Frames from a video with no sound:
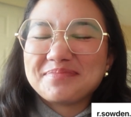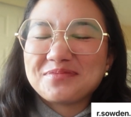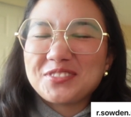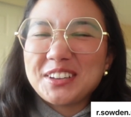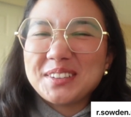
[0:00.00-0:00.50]

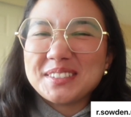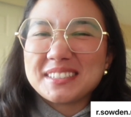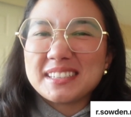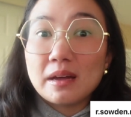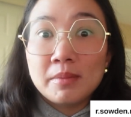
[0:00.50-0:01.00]

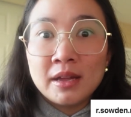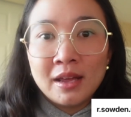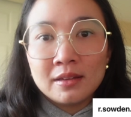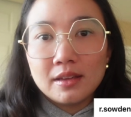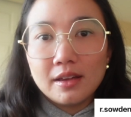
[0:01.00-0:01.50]
Feels a bit
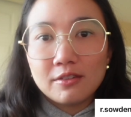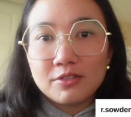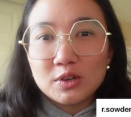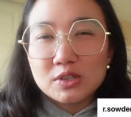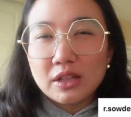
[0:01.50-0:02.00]
icky,
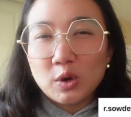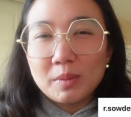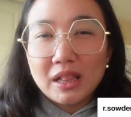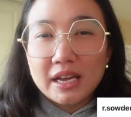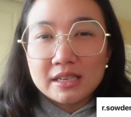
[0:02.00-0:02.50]
feels a little
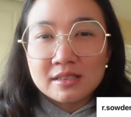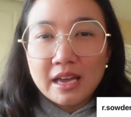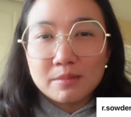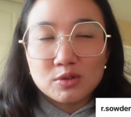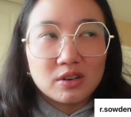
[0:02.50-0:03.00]
bit like a
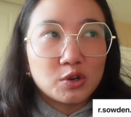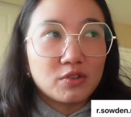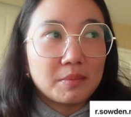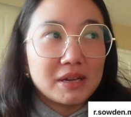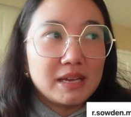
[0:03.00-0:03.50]
scam, so I don't know if
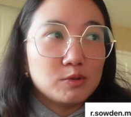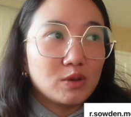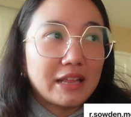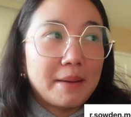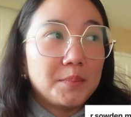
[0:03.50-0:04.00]
I'm gonna keep
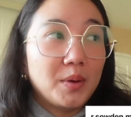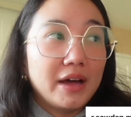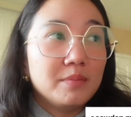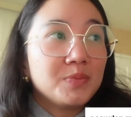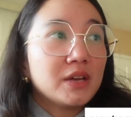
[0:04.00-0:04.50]
doing that,
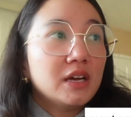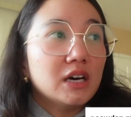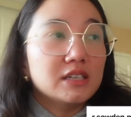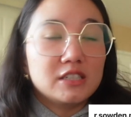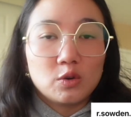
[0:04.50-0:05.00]
but
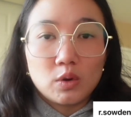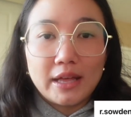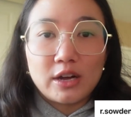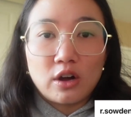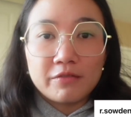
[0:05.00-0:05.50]
until we're
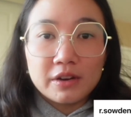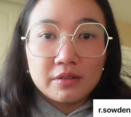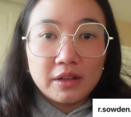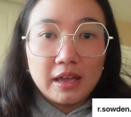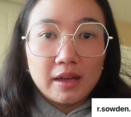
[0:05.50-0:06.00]
like
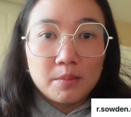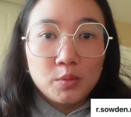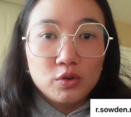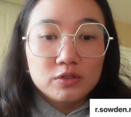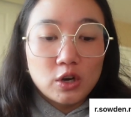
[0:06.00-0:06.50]
confidently
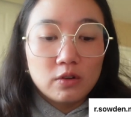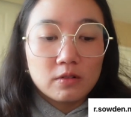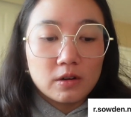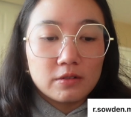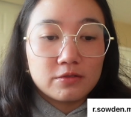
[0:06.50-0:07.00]
moved
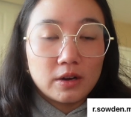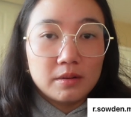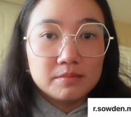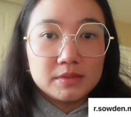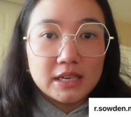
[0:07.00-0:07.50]
over
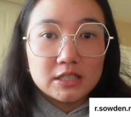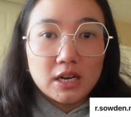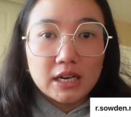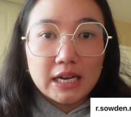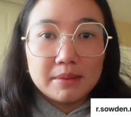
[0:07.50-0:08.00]
from
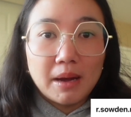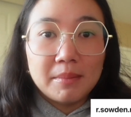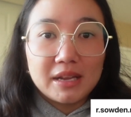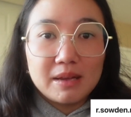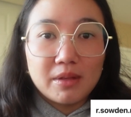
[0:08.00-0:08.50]
TikTok, I'm
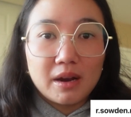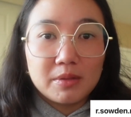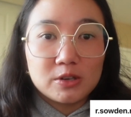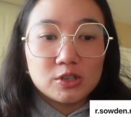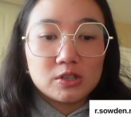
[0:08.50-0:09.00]
gonna keep that up
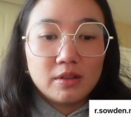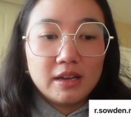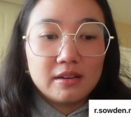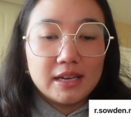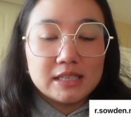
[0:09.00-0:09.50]
there just so
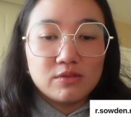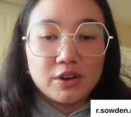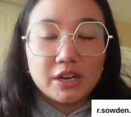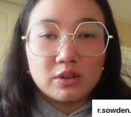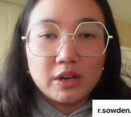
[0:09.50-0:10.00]
that it's
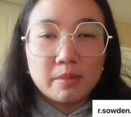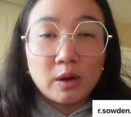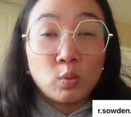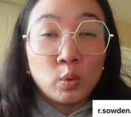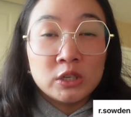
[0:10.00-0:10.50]
very clear
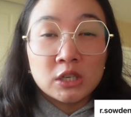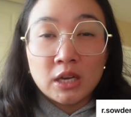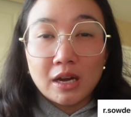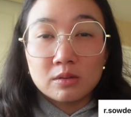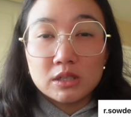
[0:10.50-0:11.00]
about which
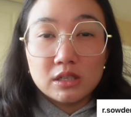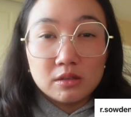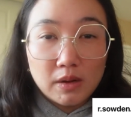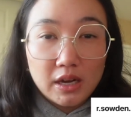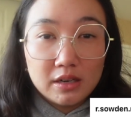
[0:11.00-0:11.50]
account is
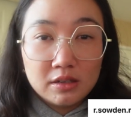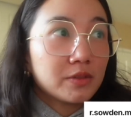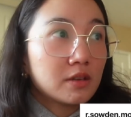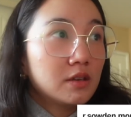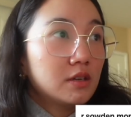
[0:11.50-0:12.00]
mine.
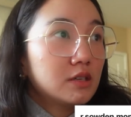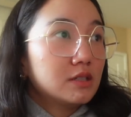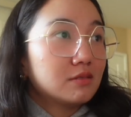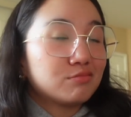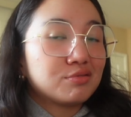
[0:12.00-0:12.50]

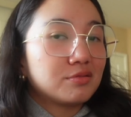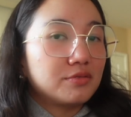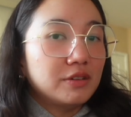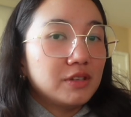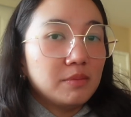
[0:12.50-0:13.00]

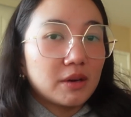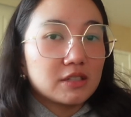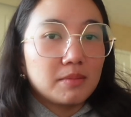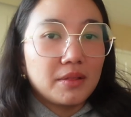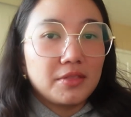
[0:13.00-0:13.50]
15 bucks
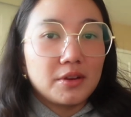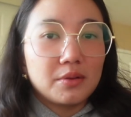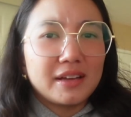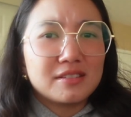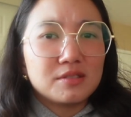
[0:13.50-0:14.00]
a month though,
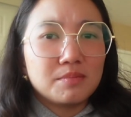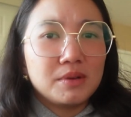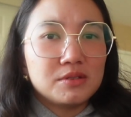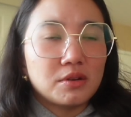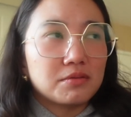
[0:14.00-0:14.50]
like
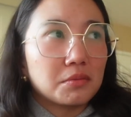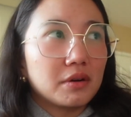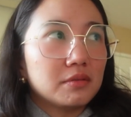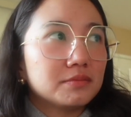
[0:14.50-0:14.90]
be so for real.